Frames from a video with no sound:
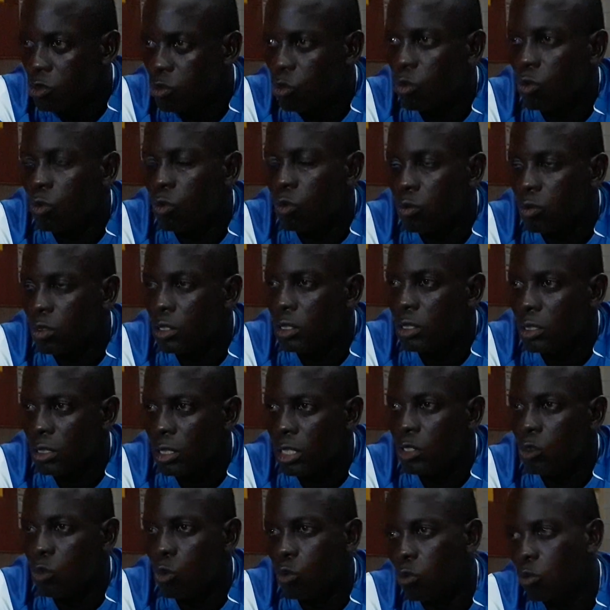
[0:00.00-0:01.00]
So,
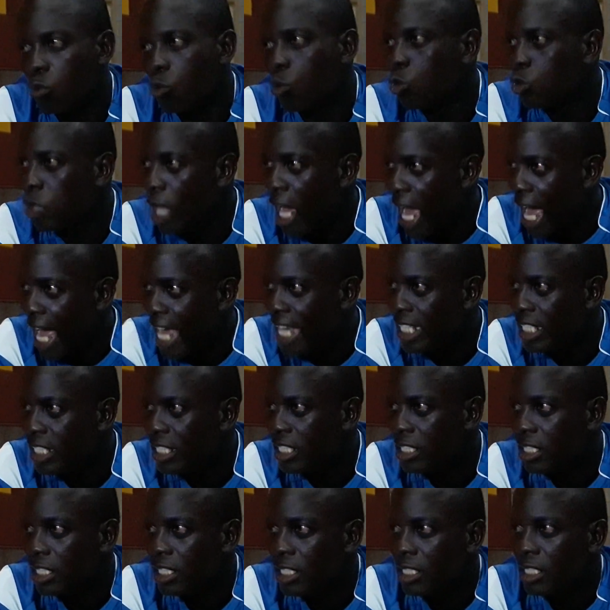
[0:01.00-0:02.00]
good height.
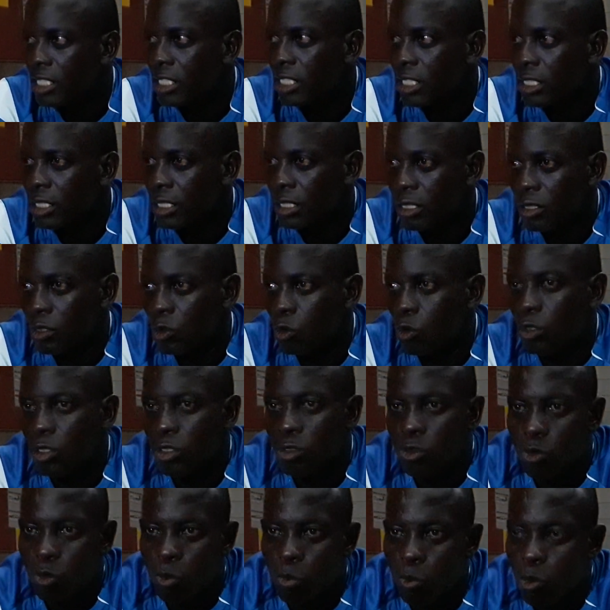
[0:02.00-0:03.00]

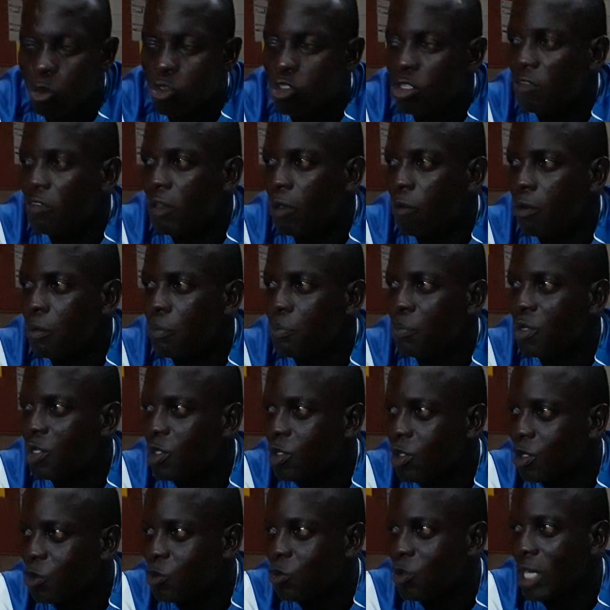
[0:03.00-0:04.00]
Most of our
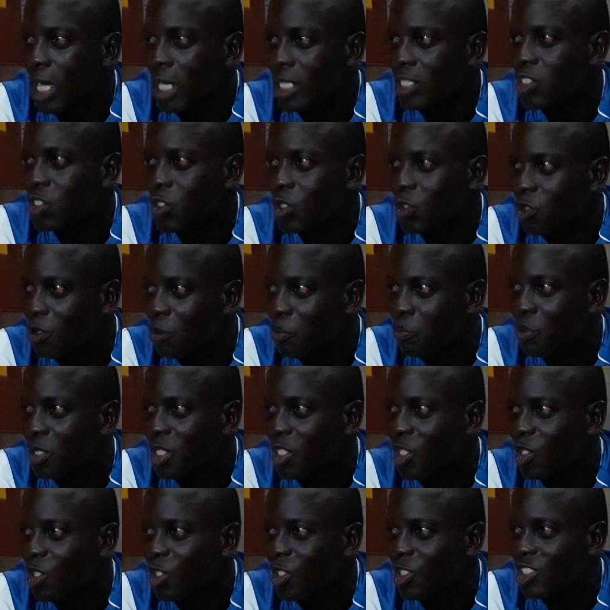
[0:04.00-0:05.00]
players, we got shorter
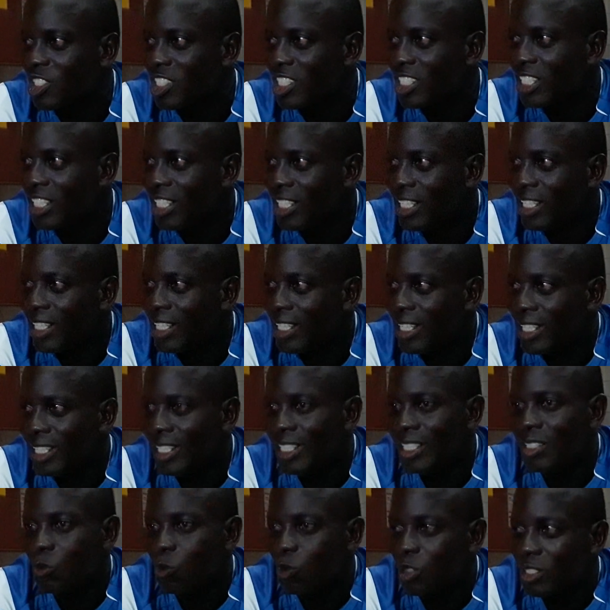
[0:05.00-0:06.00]
players, and
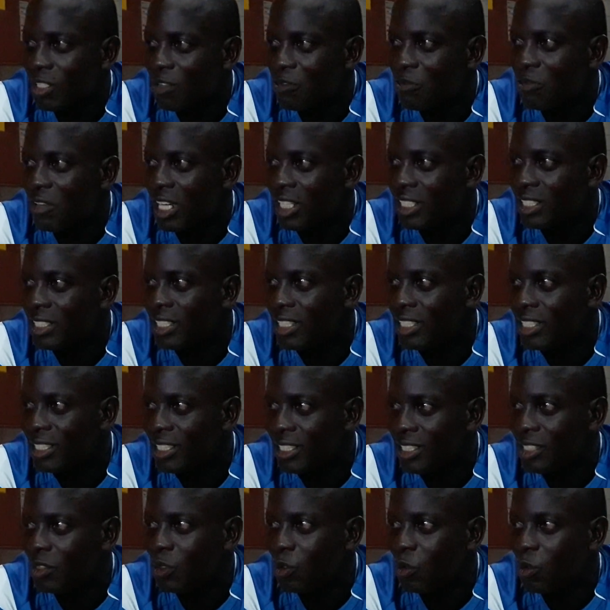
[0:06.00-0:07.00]
it's one advantage,
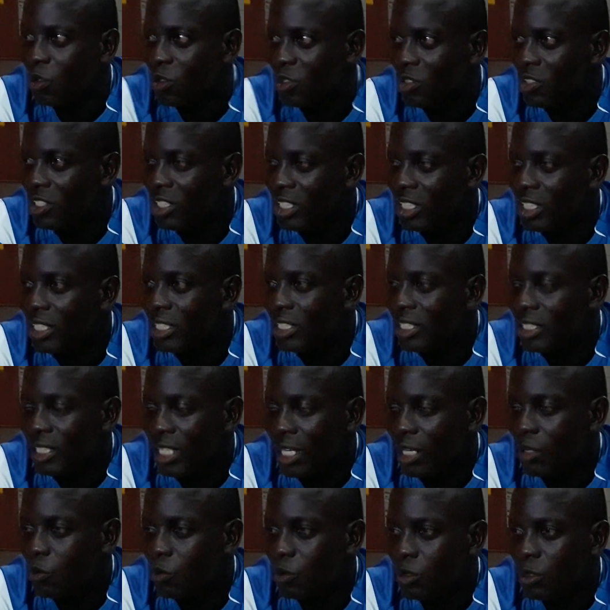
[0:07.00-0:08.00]

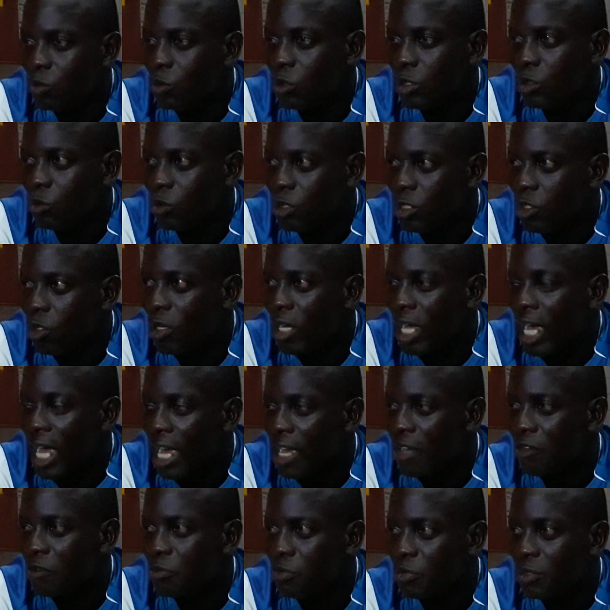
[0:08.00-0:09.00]
that we don't
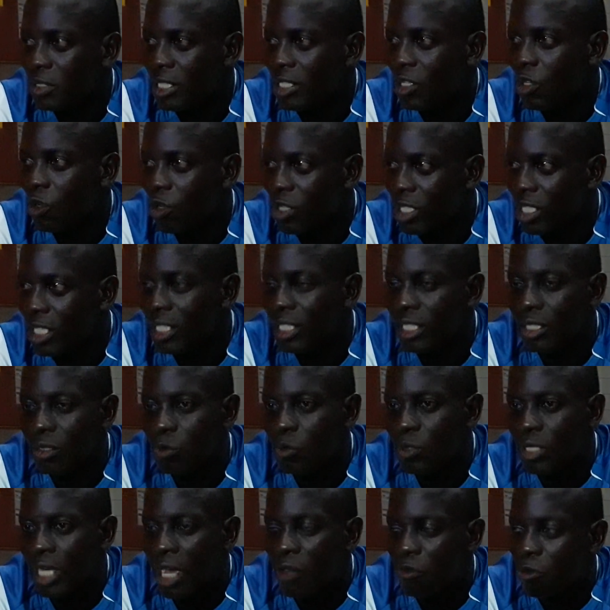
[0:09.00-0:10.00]
have. And luckily,
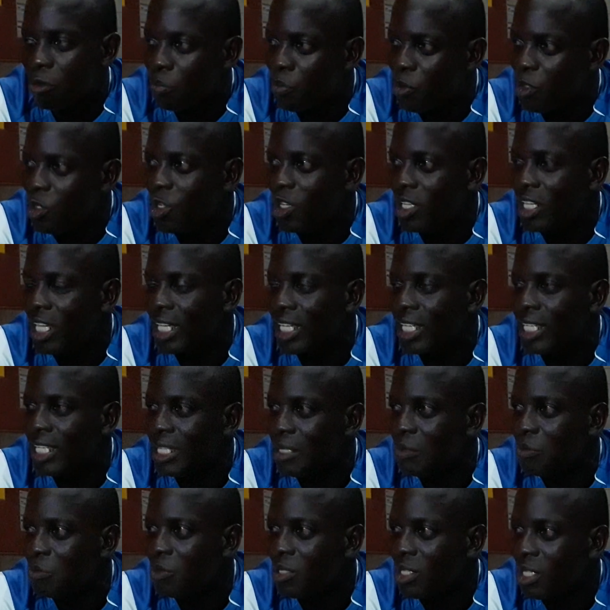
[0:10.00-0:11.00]
we have a player like
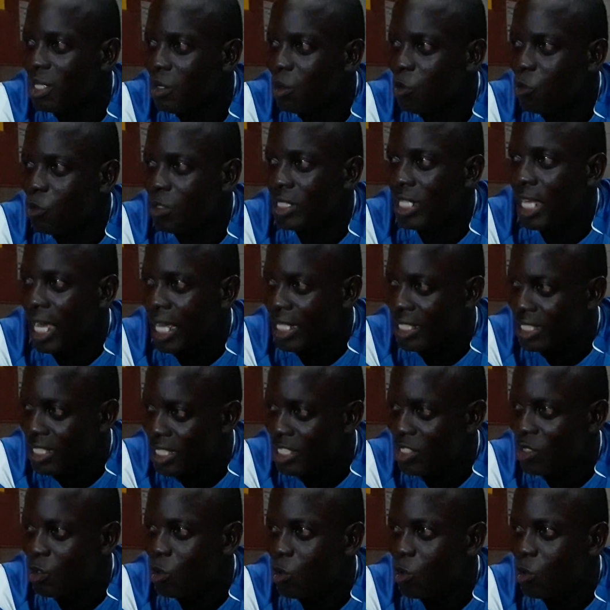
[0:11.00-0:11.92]
him with that,